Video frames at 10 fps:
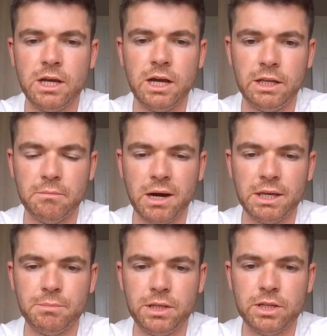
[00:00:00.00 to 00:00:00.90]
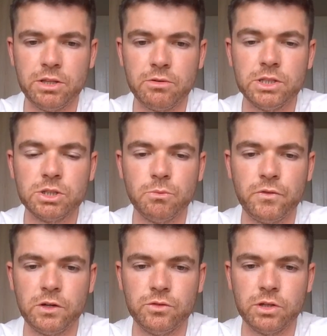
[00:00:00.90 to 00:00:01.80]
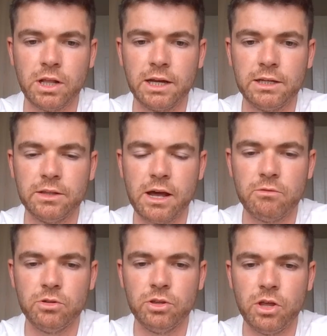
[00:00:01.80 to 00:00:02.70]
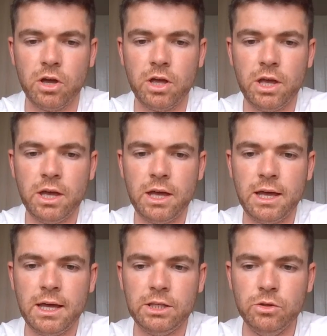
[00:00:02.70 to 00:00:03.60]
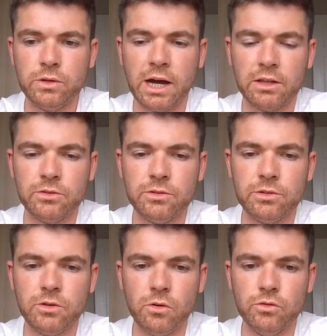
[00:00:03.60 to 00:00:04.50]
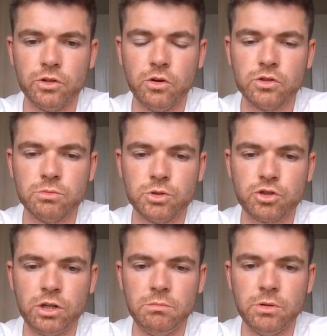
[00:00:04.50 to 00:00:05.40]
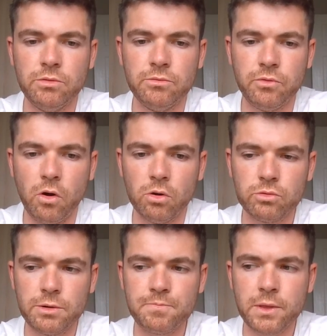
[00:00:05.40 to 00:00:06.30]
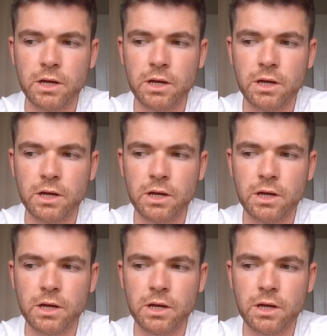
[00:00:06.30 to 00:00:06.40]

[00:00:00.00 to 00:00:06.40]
and it might be that there is something underlying there, and that you can undergo some treatment for it.